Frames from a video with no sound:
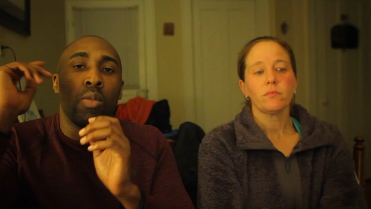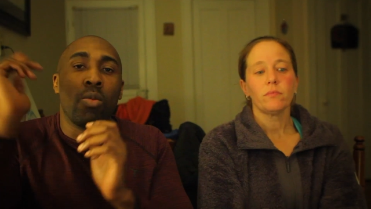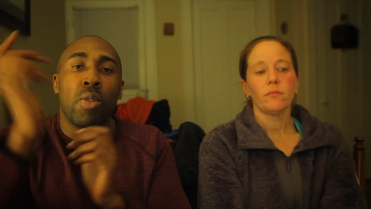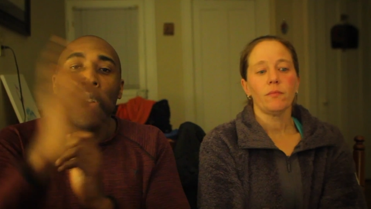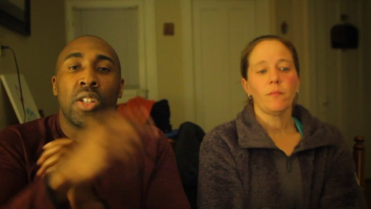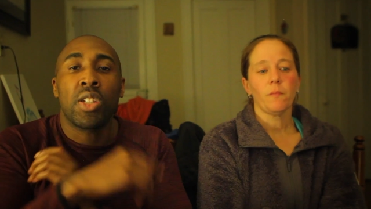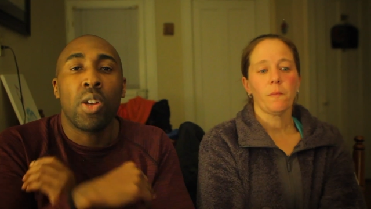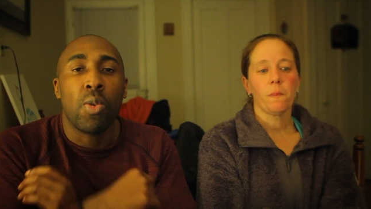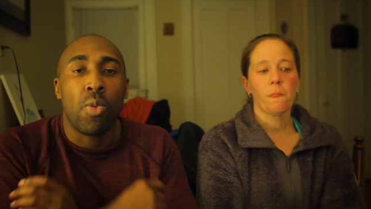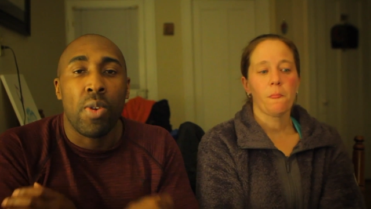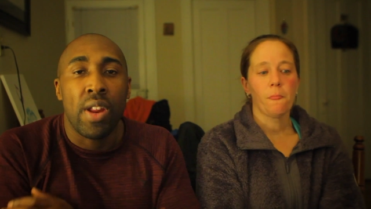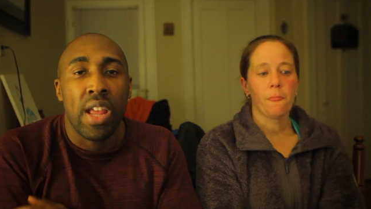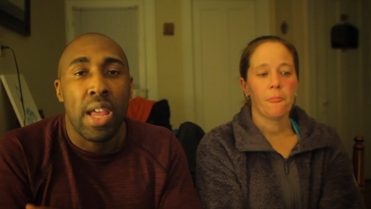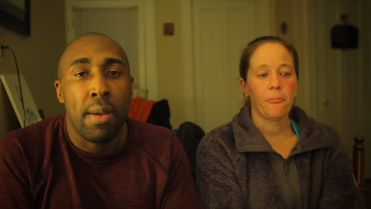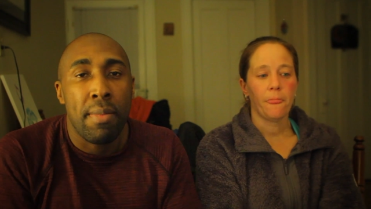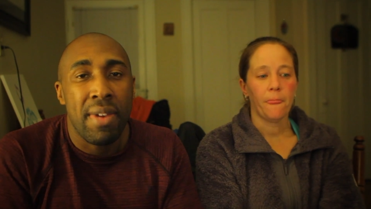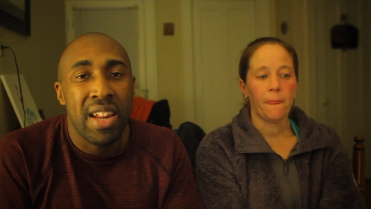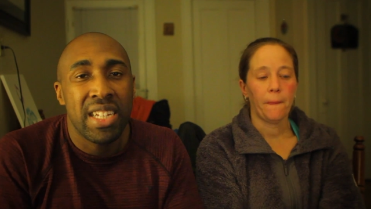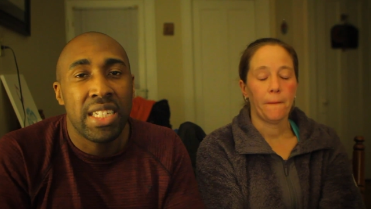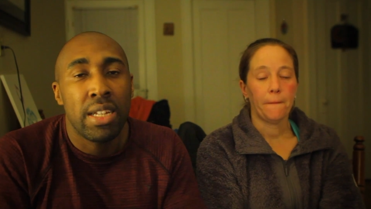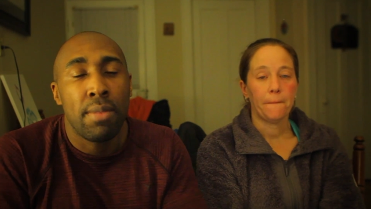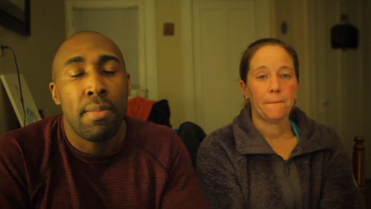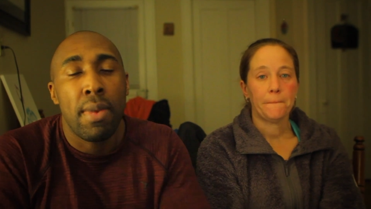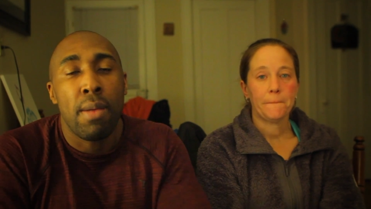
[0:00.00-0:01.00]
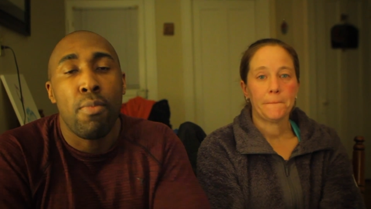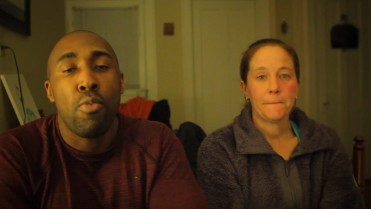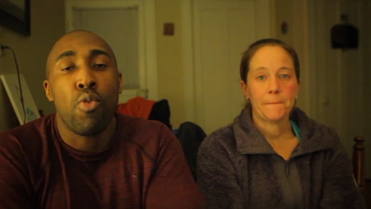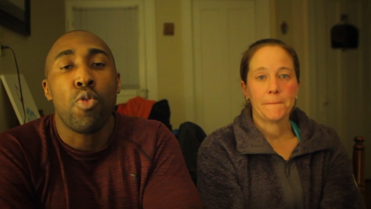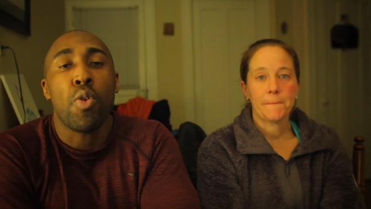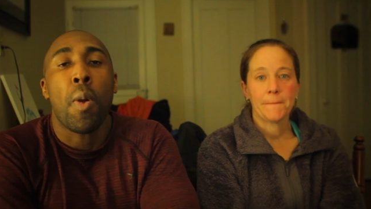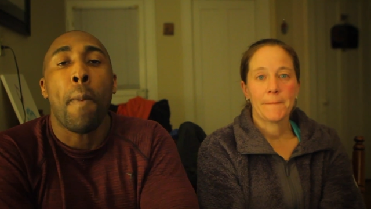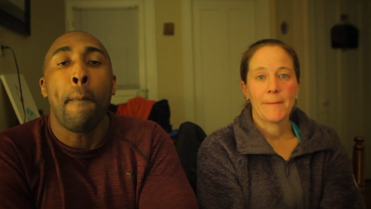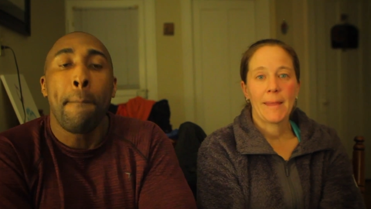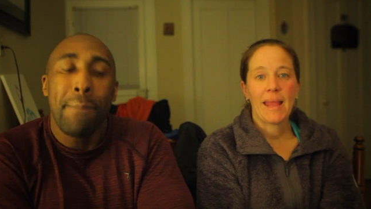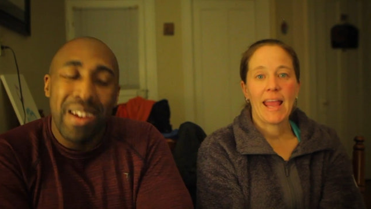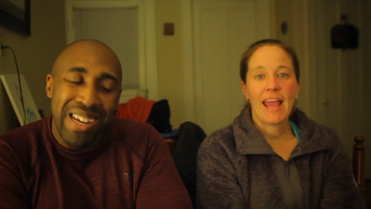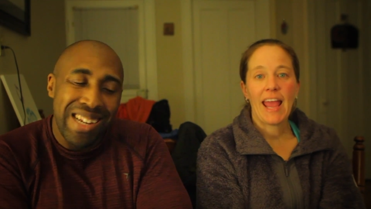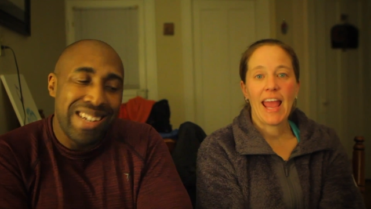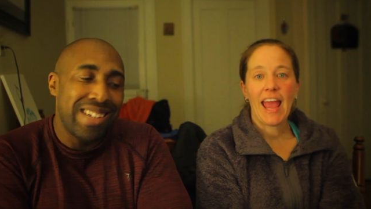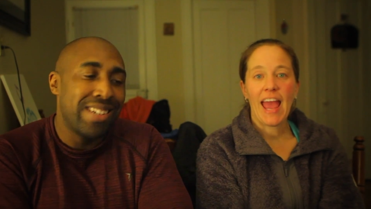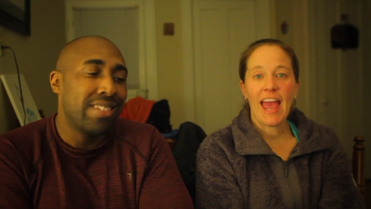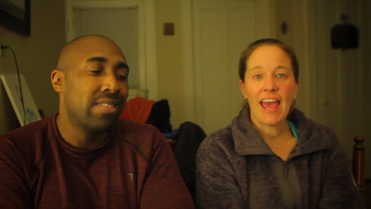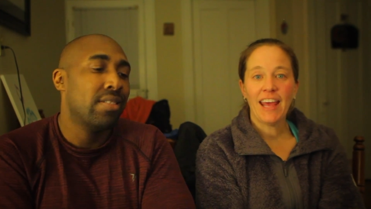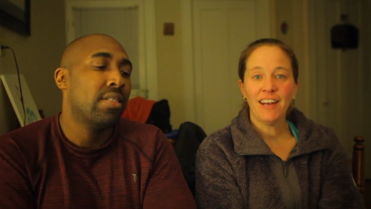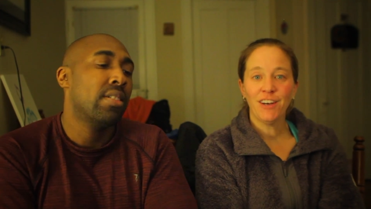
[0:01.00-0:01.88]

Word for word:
Speaker 1: What's up with everybody? It's your man Mario B.